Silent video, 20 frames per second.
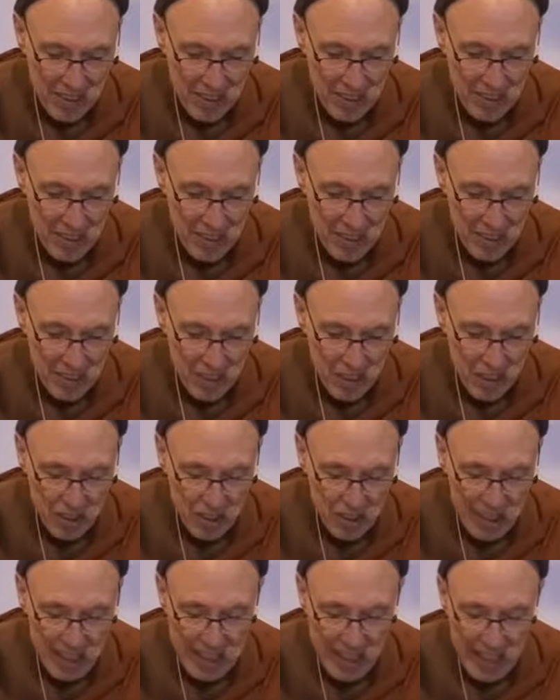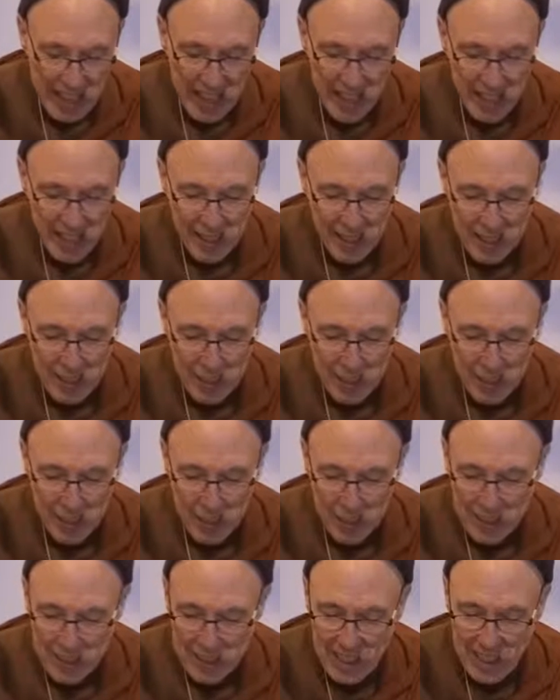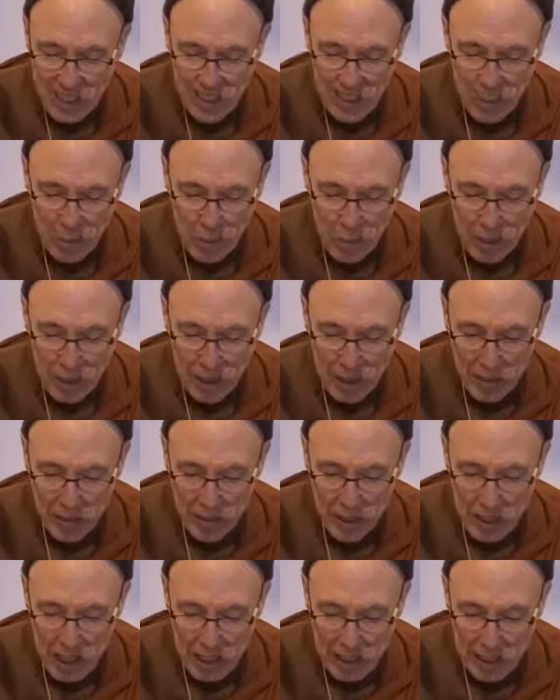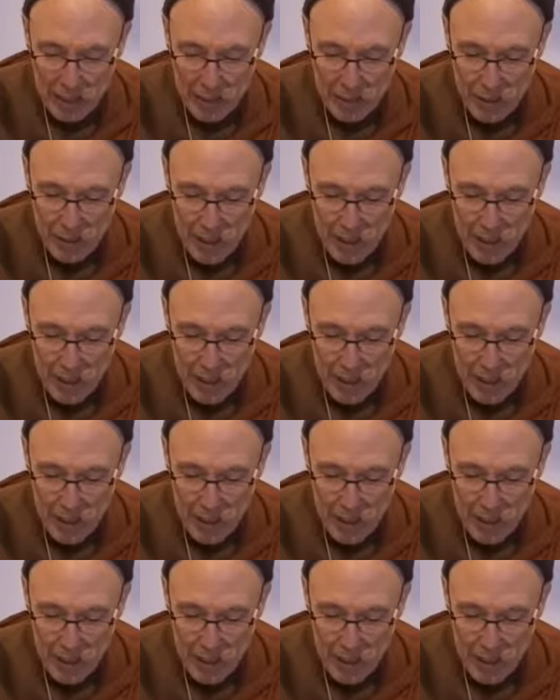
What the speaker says: this is just the end of section 25,